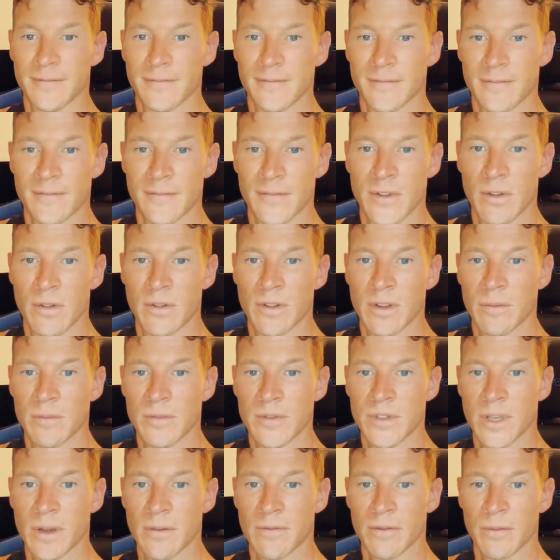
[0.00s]
Two thumbs up
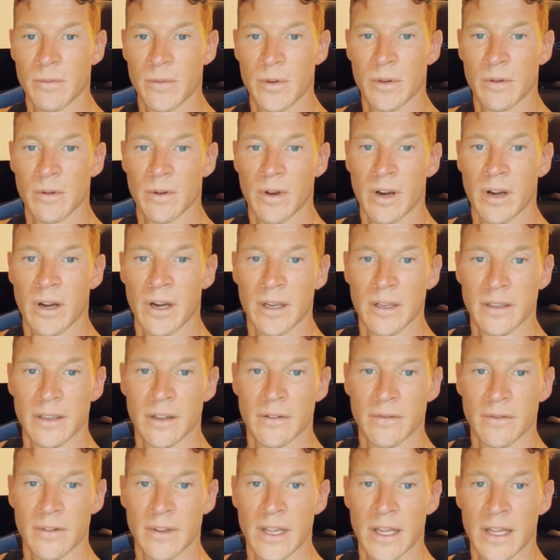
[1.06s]
from you. All right, enough of
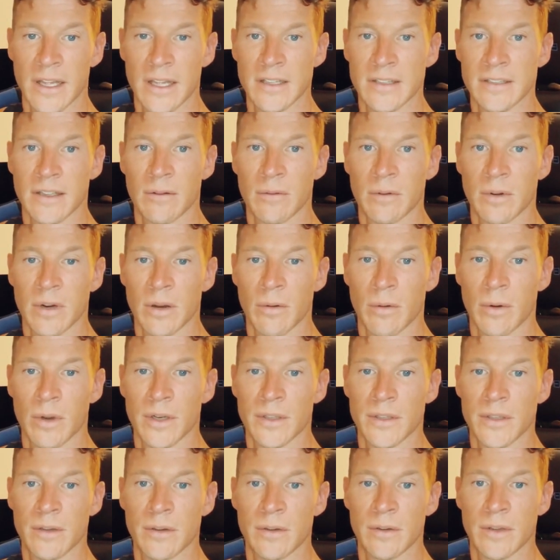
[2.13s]
that. That's not what I wanted to
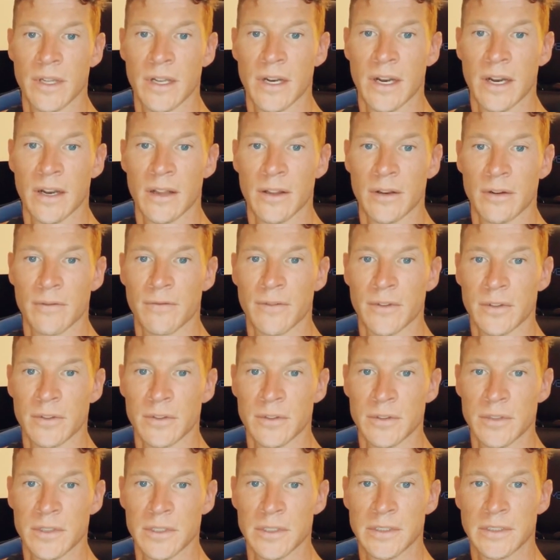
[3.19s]
do. Get out of your
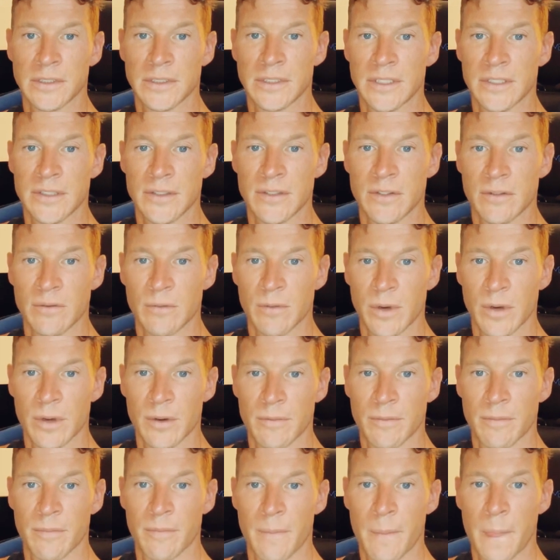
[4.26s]
filters. That's too weird.
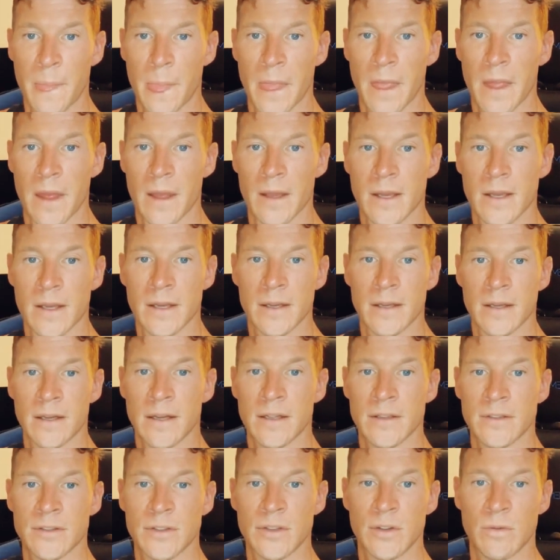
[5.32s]
It's
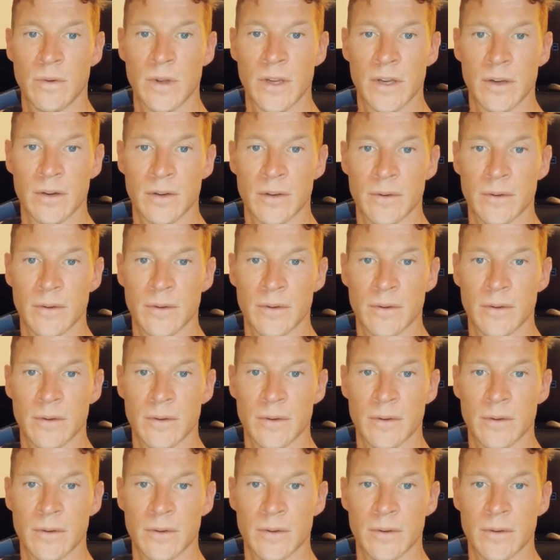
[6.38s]
too weird.